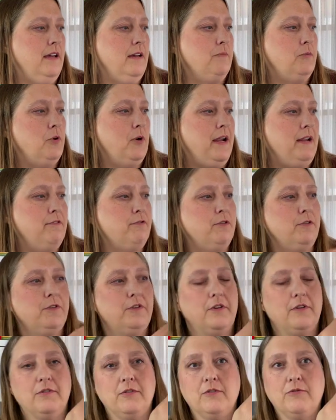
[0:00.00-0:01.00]
Great
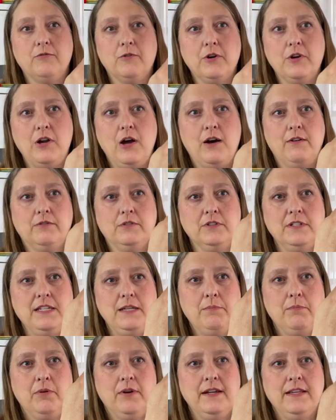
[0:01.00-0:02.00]
for novelty
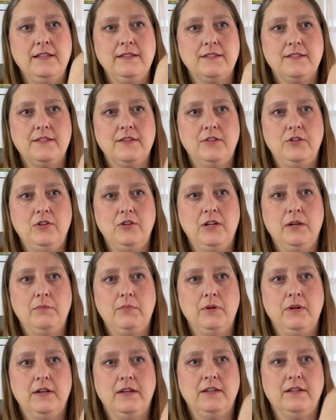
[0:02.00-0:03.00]
prints. So you could
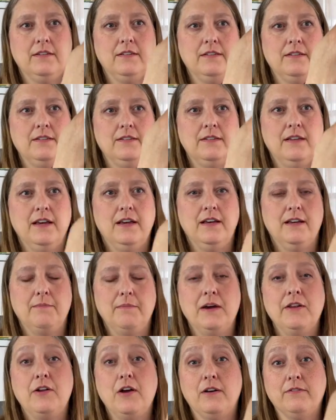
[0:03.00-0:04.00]
put
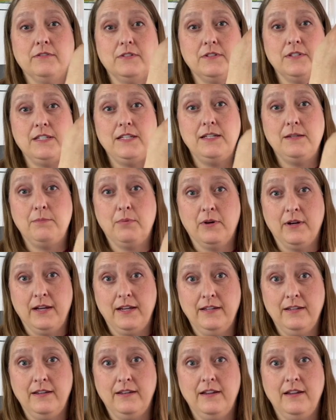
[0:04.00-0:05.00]
a novelty
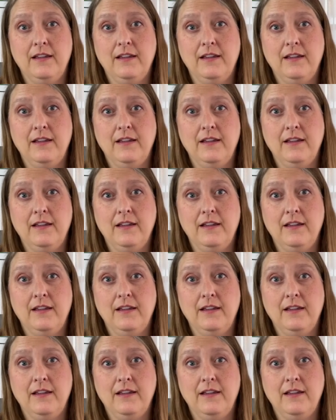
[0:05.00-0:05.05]
print,